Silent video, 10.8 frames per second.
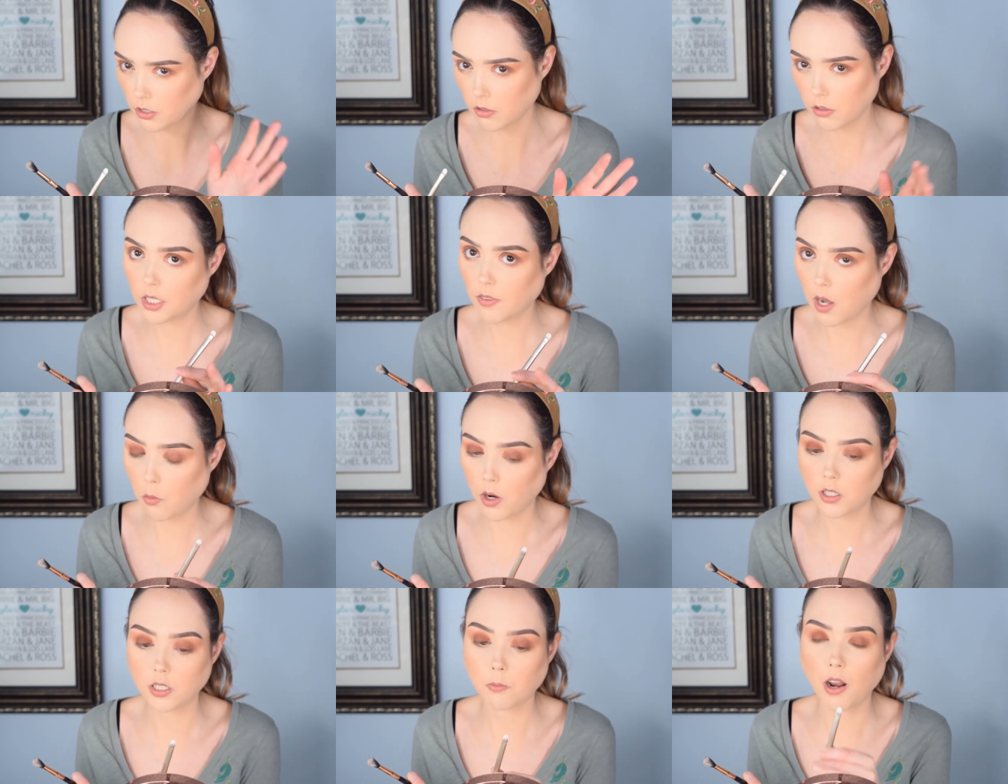We'll see if that
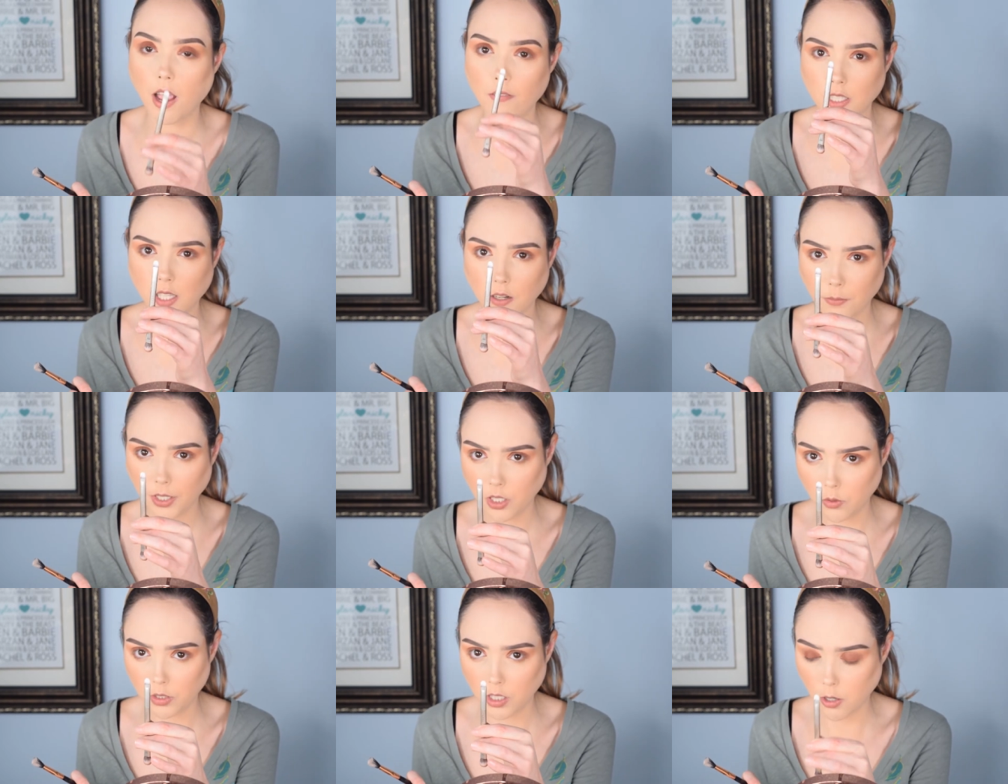works, but I haven't decided if I'm gonna
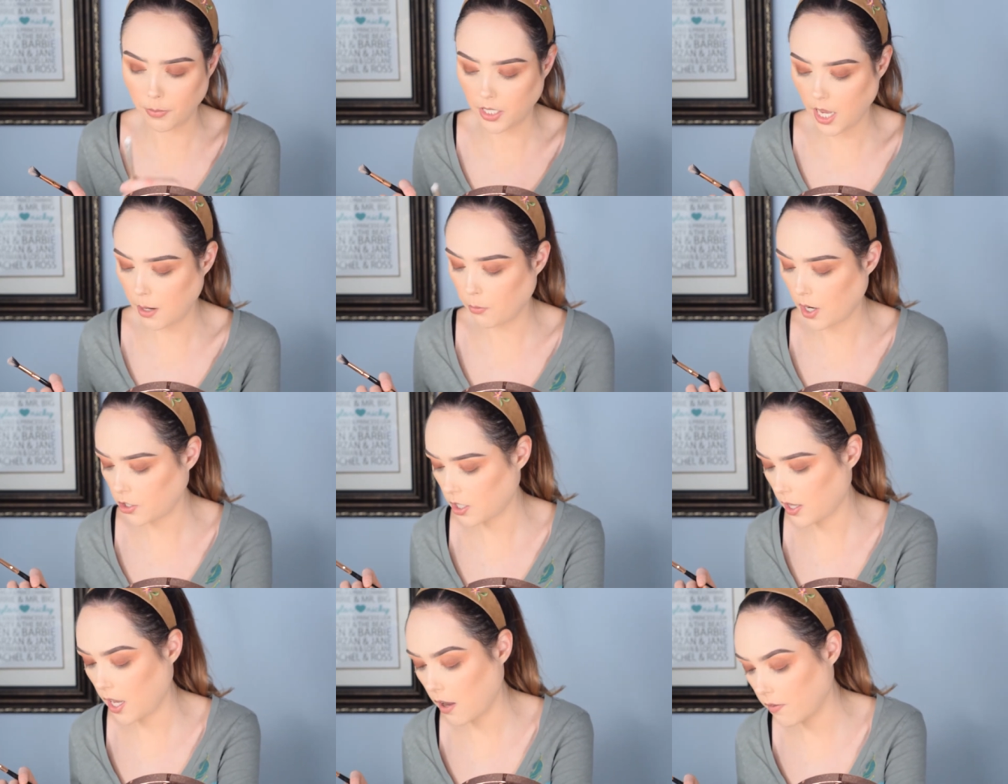use the Urban Decay brush that
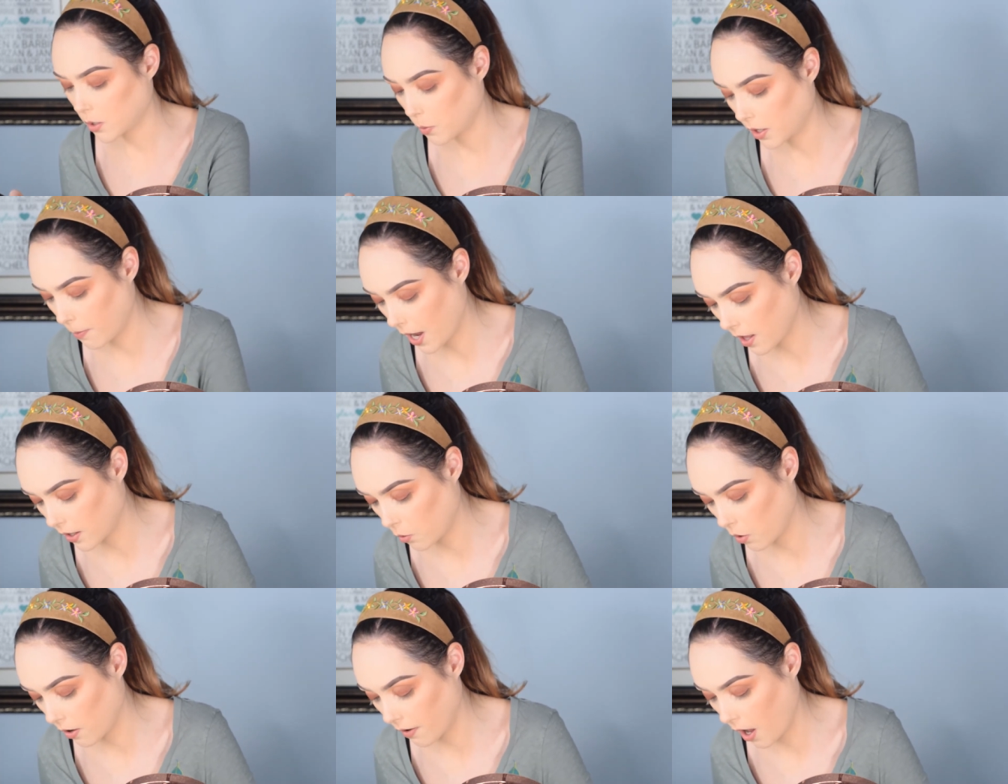they gave us with the palette
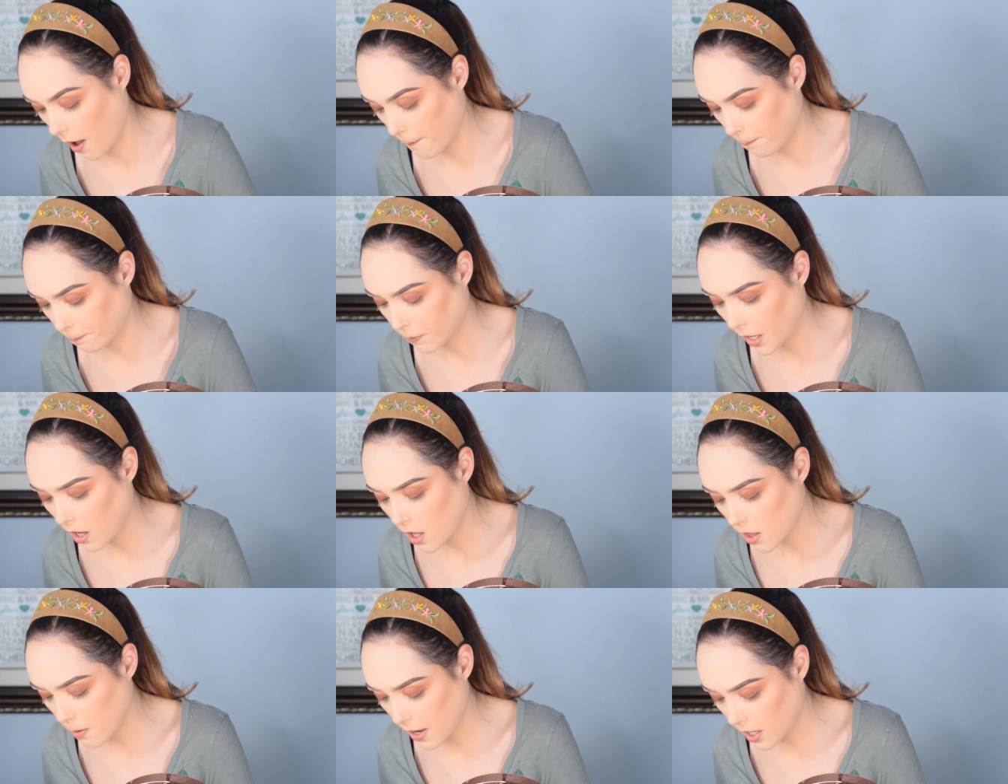or um,
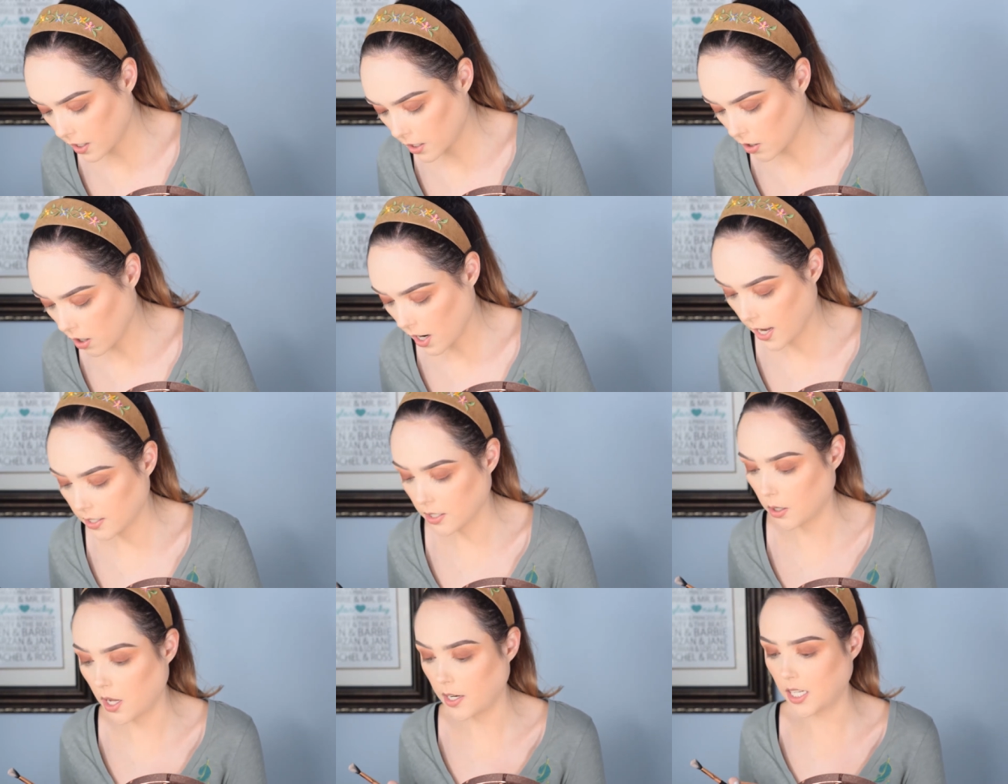the Manna Kadar has
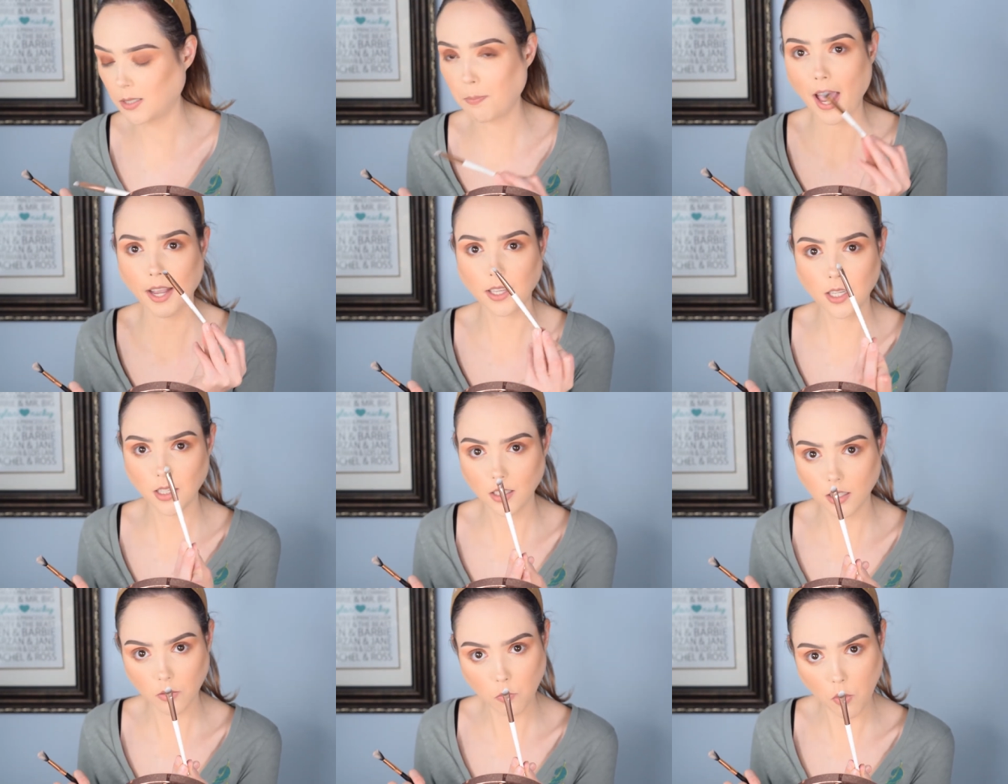a, a, nice
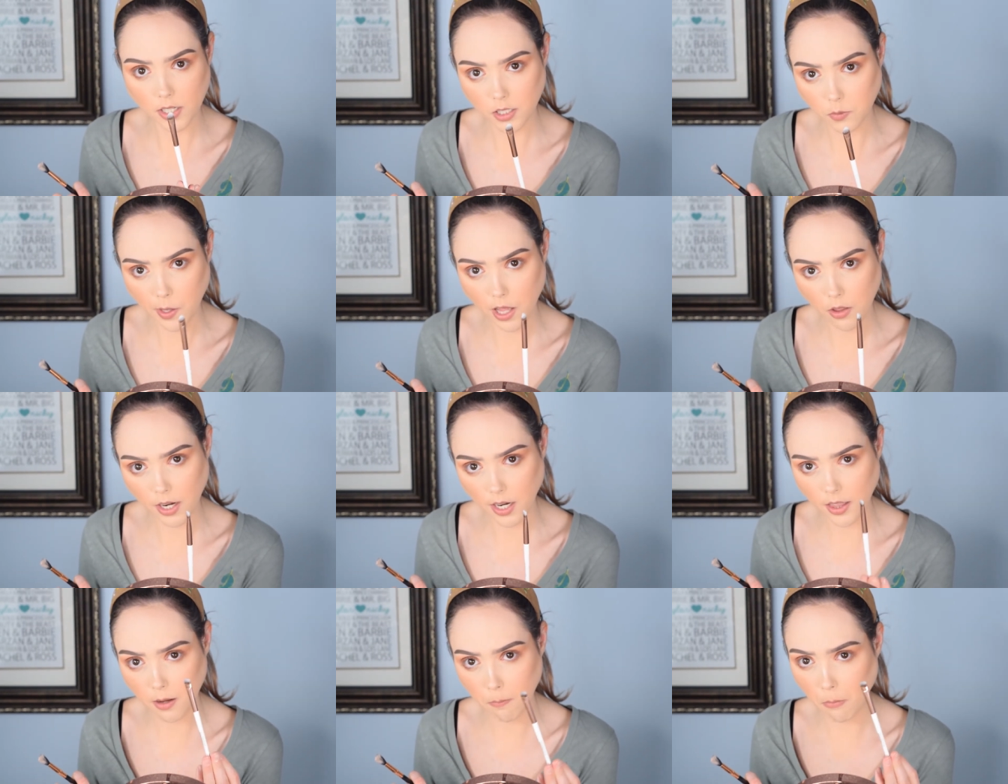packing one as well that I
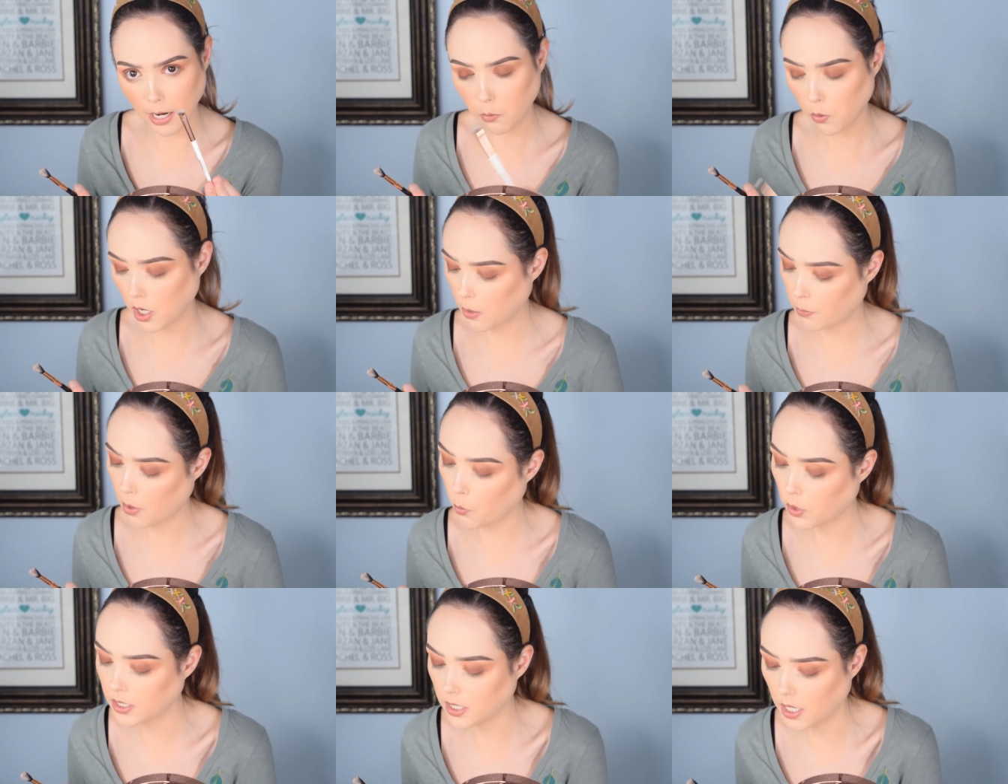think might work, but
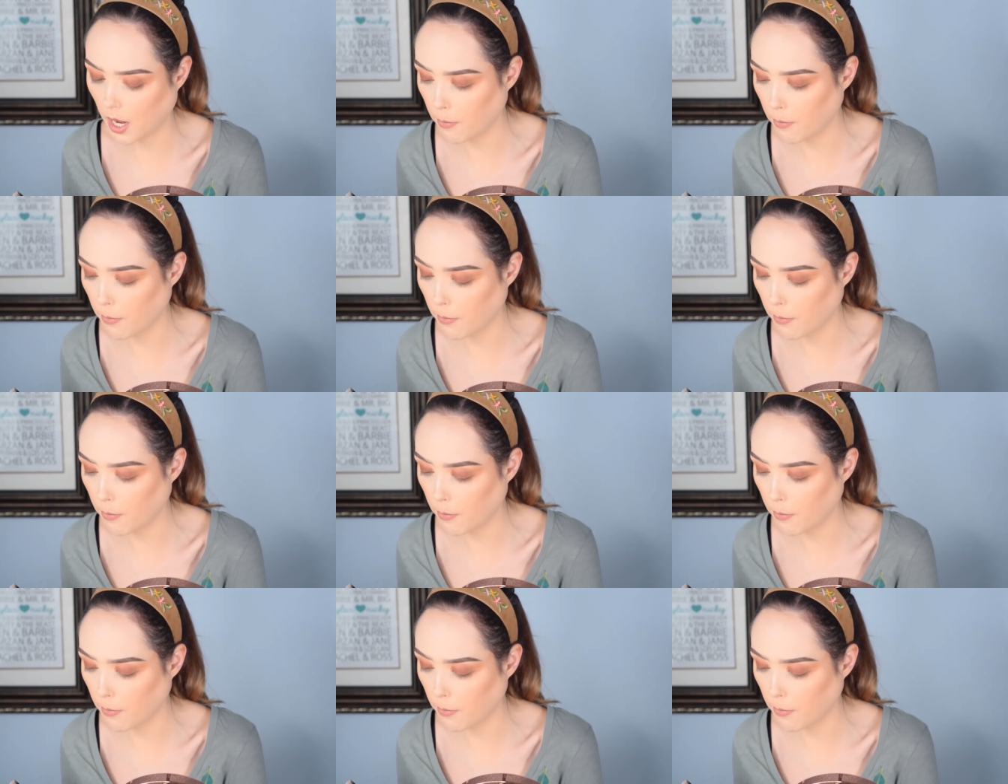we'll see.